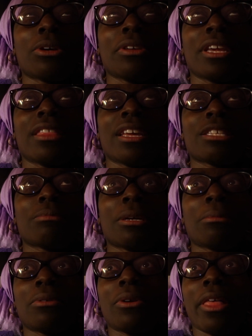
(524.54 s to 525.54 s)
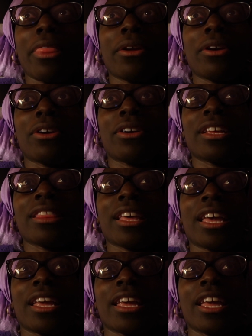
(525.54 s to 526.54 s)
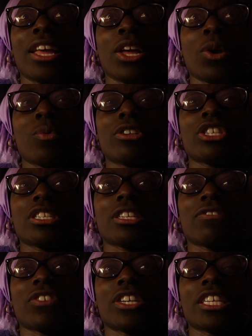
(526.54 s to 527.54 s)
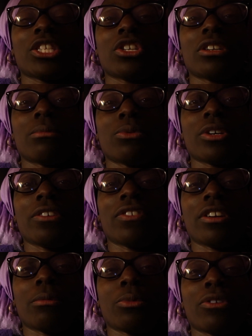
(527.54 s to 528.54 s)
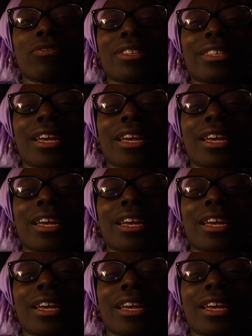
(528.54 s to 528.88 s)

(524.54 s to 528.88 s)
oh yeah, that's my brother, and like, we're just friends. To her boyfriend, her boyfriend's